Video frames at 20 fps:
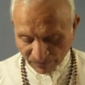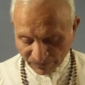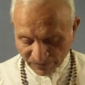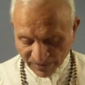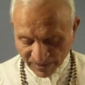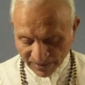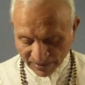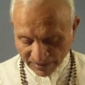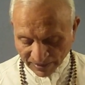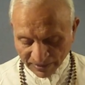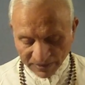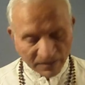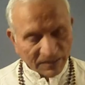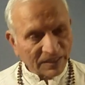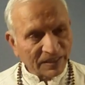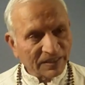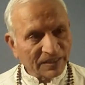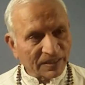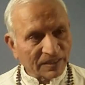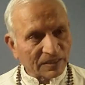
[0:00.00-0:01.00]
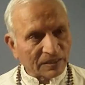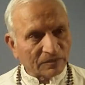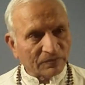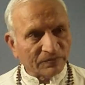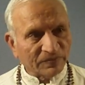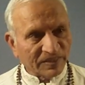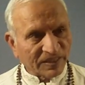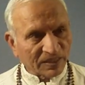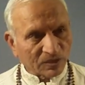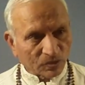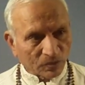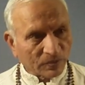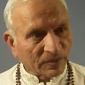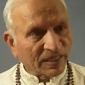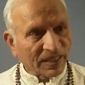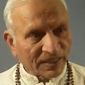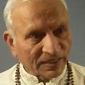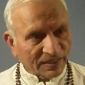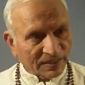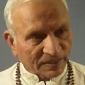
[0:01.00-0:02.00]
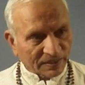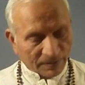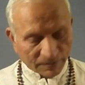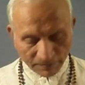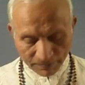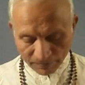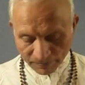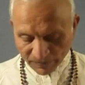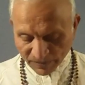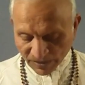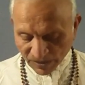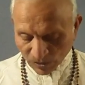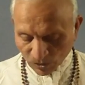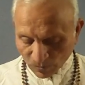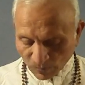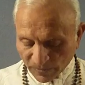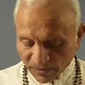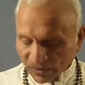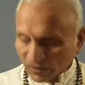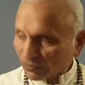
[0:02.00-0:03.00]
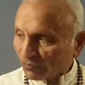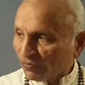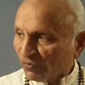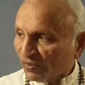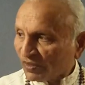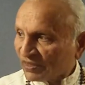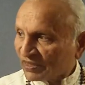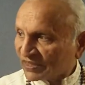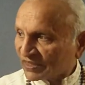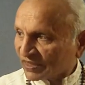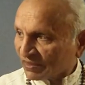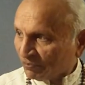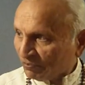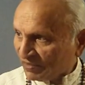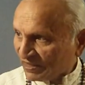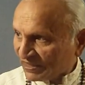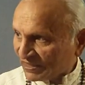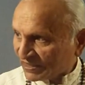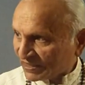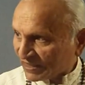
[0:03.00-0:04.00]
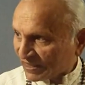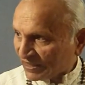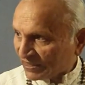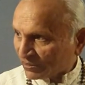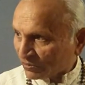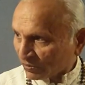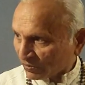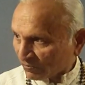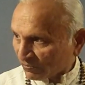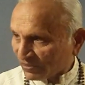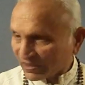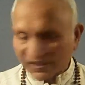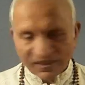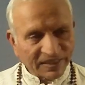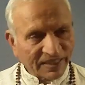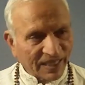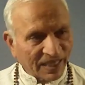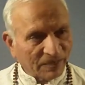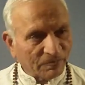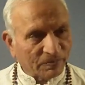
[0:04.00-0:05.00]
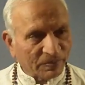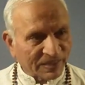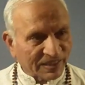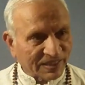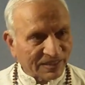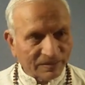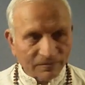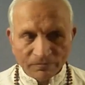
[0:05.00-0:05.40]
we are integrated, we are together, no matter what somebody says or what is happening,